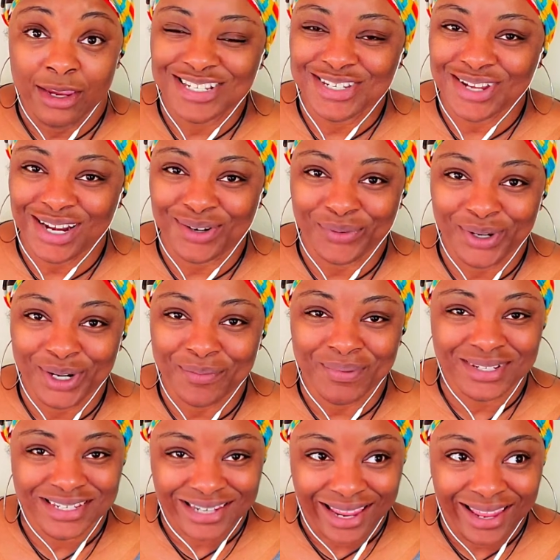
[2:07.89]
try to run up a
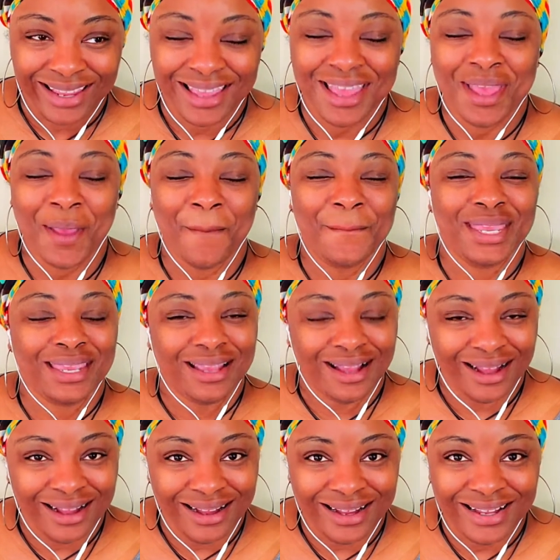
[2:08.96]
check
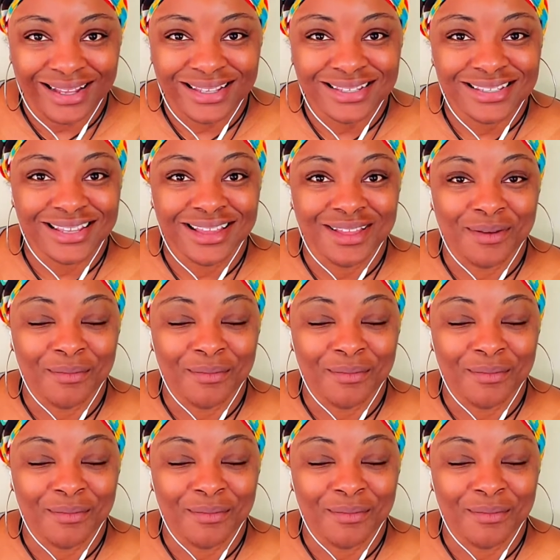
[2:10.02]
because